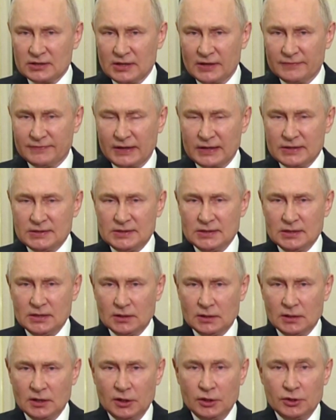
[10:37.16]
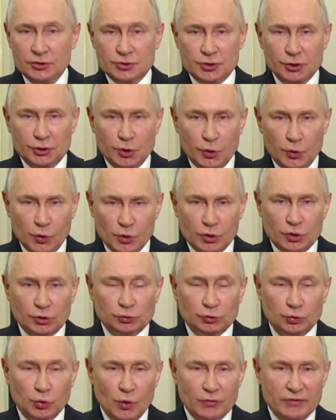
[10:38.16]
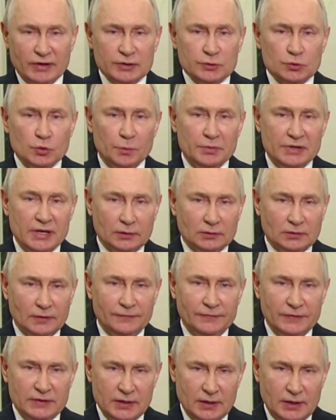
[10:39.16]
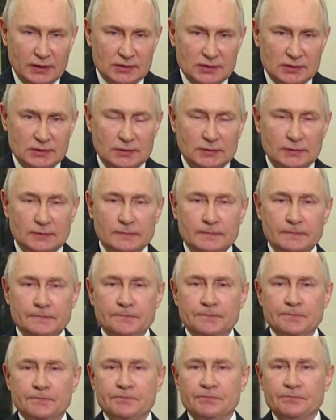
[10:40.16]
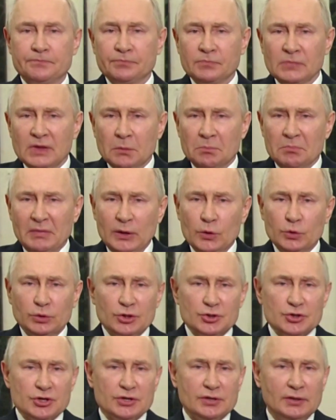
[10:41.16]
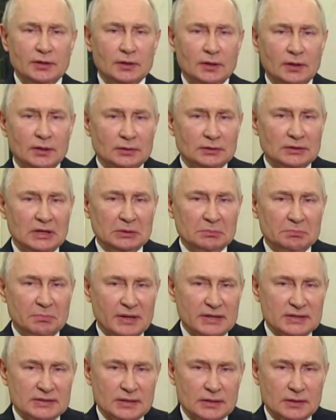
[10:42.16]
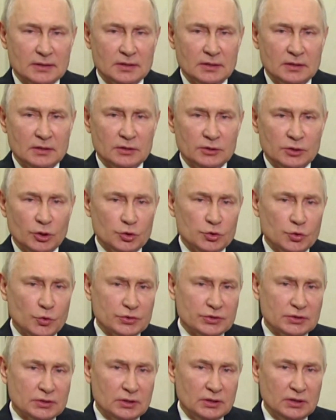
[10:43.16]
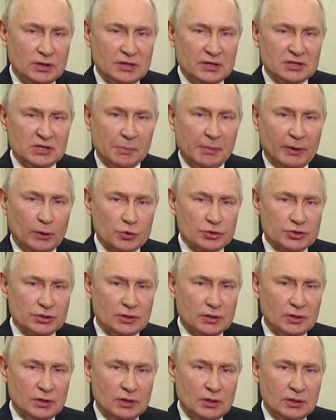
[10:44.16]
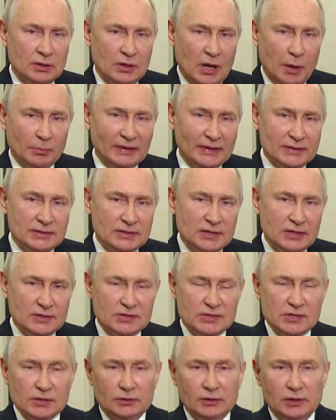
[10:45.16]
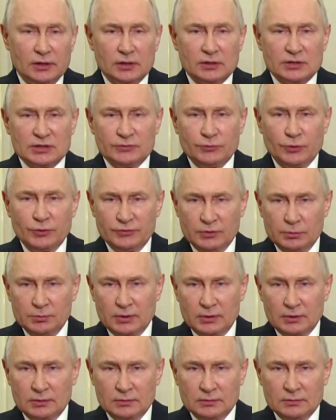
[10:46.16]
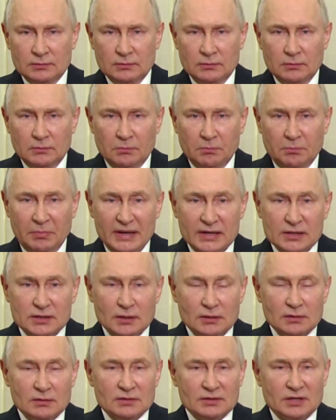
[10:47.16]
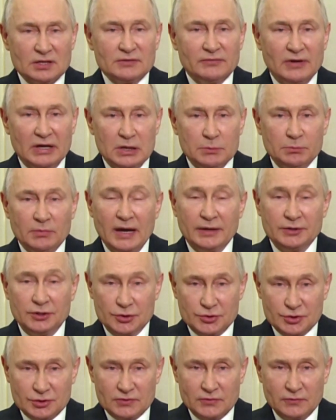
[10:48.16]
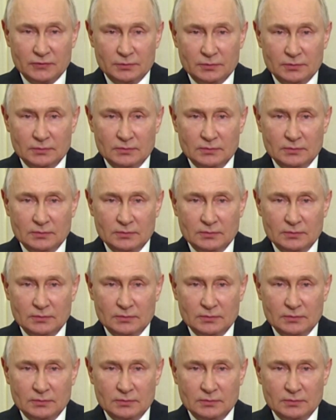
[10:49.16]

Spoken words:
The Ukrainian government describes the annexed regions as temporarily occupied and says that they will liberate them. It says the votes in Russian-controlled Ukraine are unlawful and part of an effort